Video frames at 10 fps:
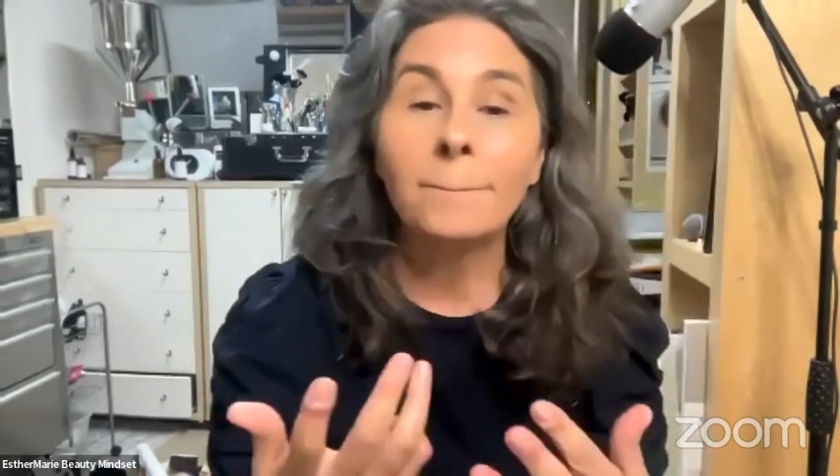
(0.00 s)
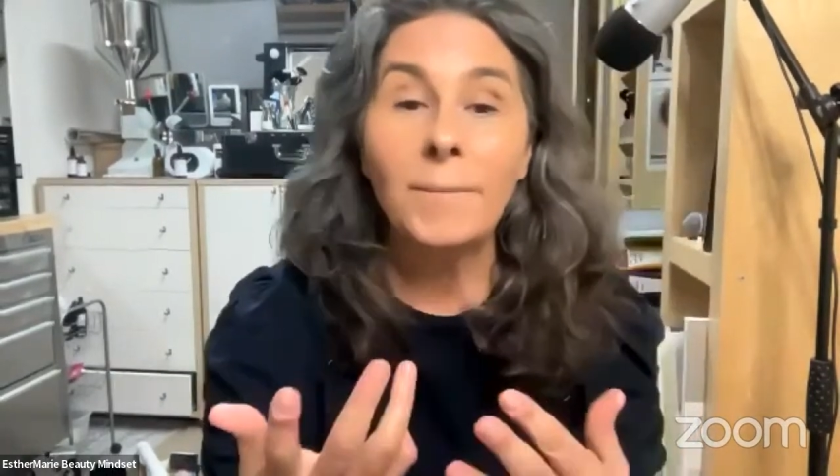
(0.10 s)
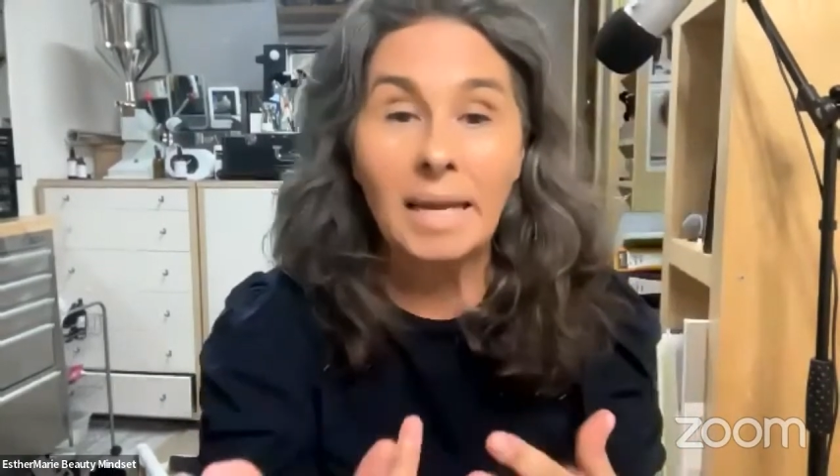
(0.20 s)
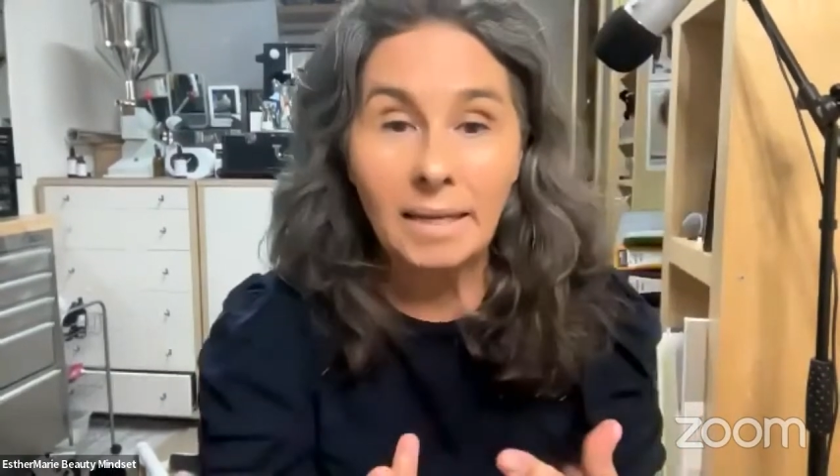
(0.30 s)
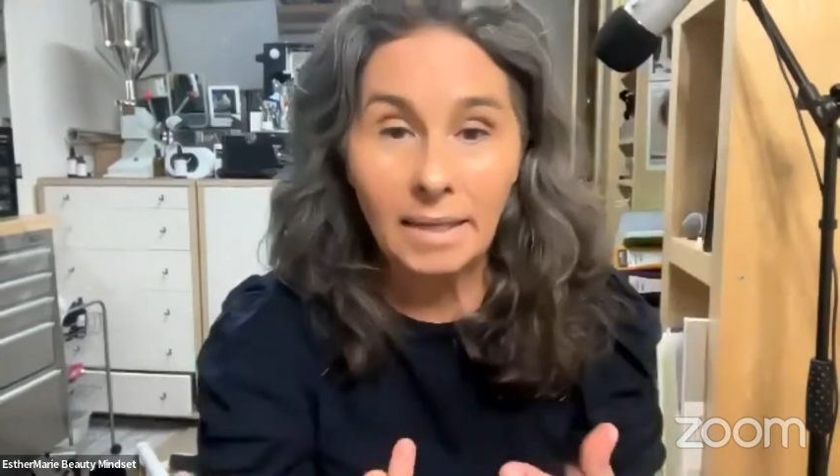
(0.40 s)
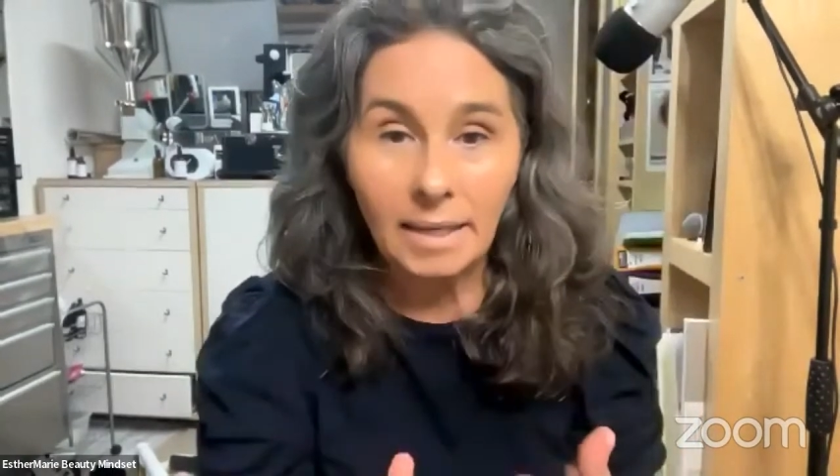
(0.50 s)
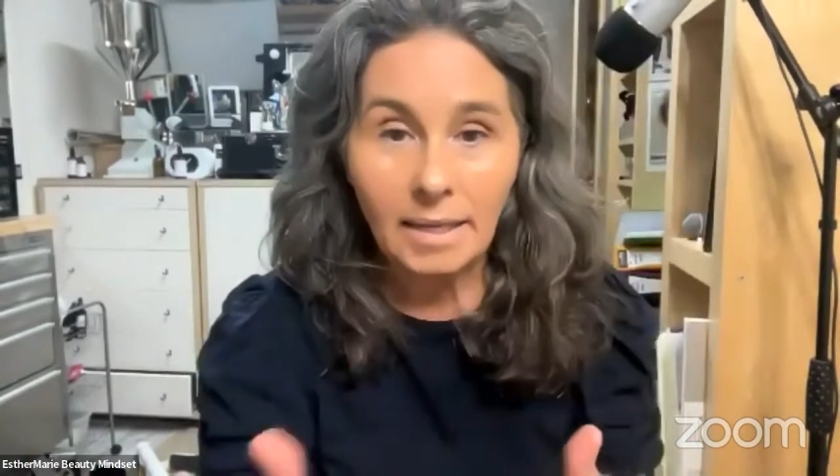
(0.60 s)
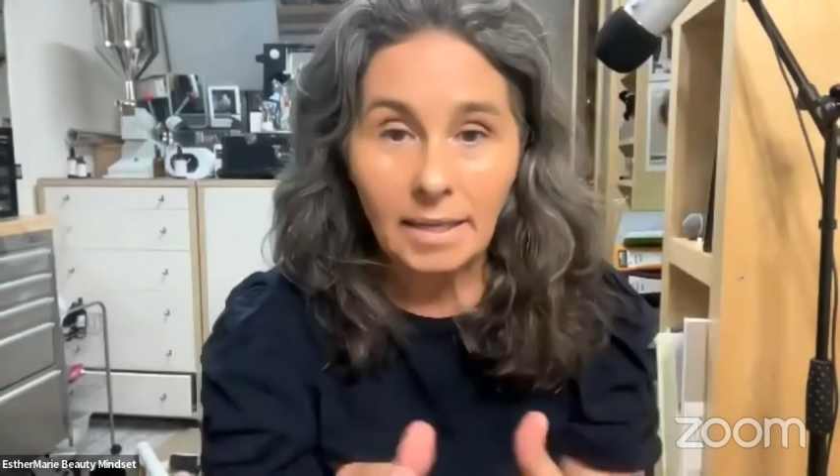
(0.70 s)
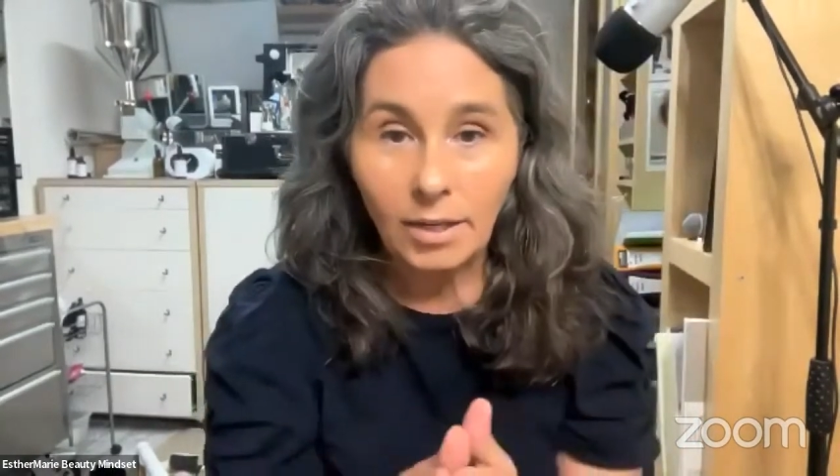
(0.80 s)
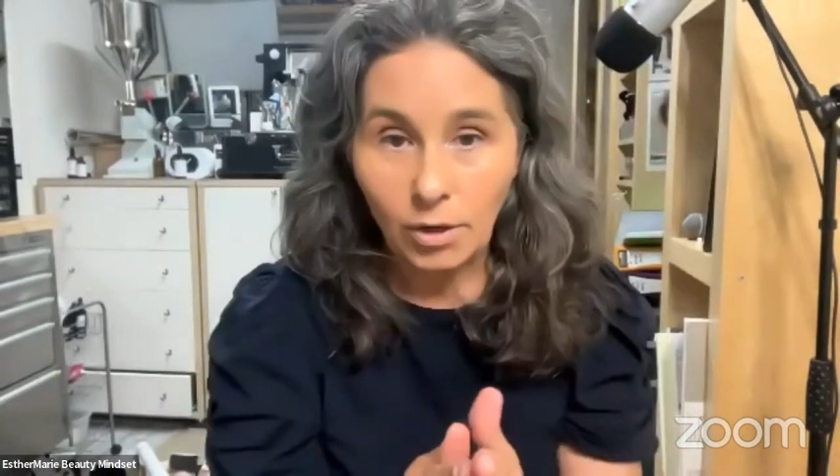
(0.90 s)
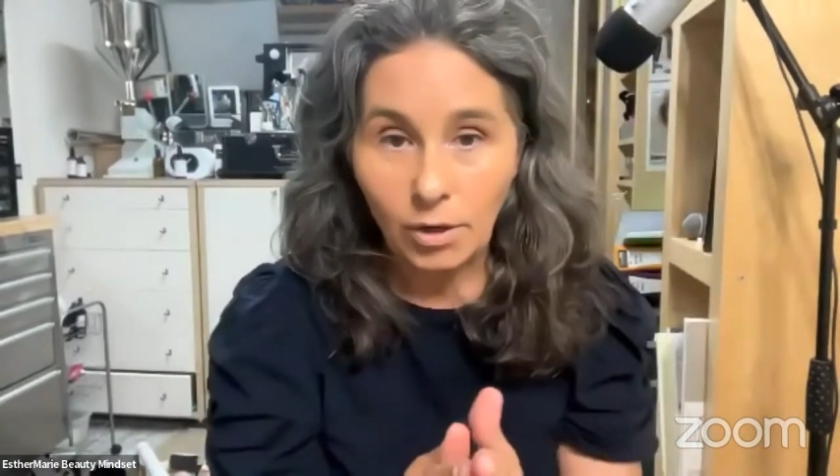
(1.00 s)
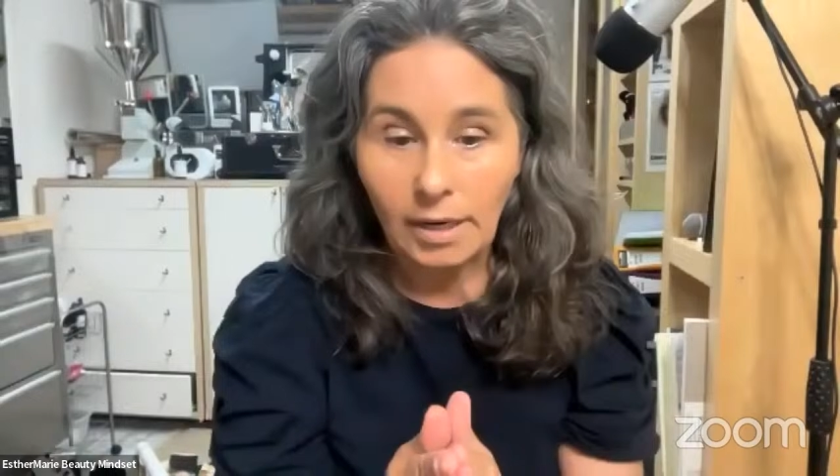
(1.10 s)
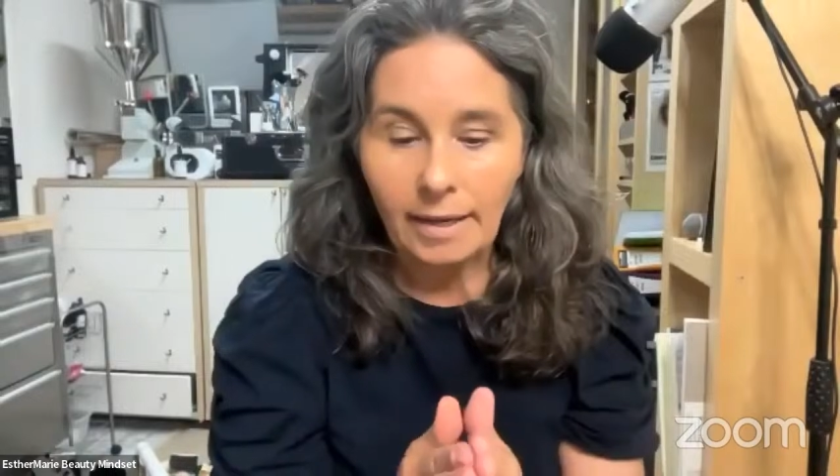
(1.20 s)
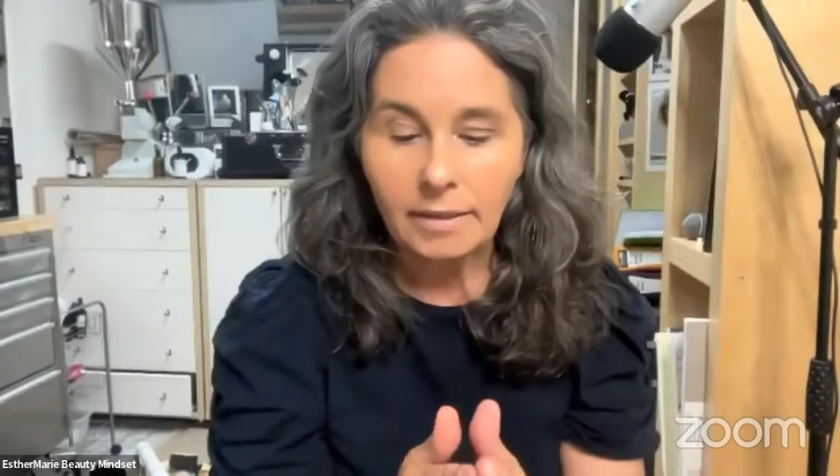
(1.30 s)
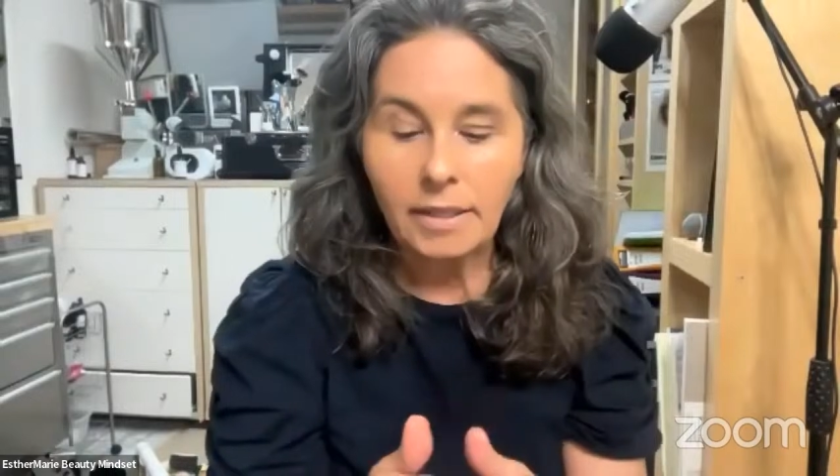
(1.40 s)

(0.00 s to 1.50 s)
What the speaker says: pinky colour.